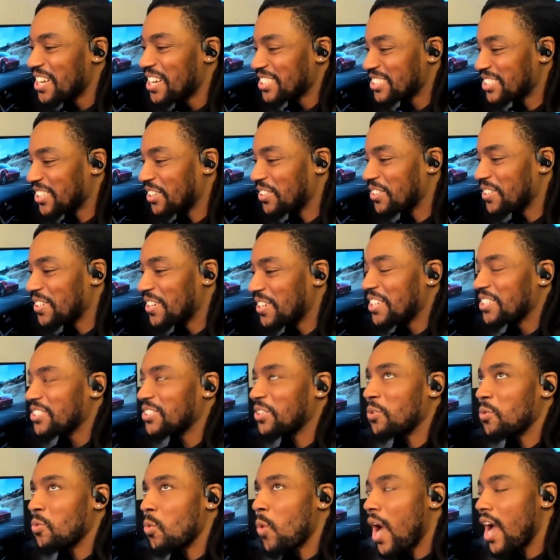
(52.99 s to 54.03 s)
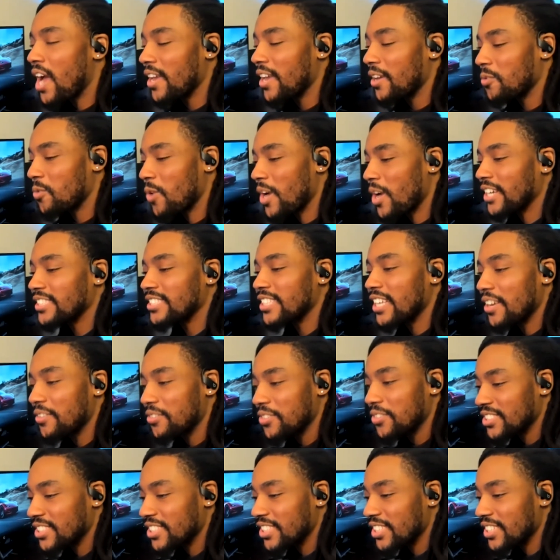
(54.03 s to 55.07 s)
So why is
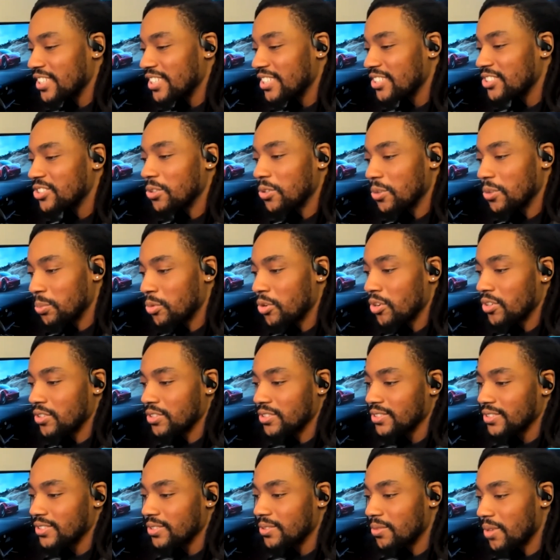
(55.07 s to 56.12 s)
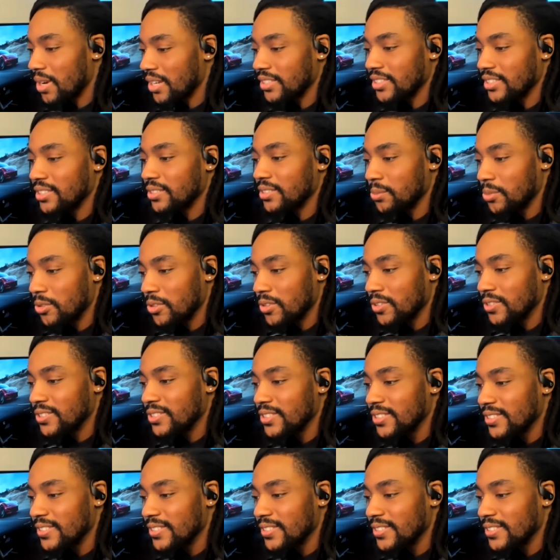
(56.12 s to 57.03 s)
FSD so important? Why is it important?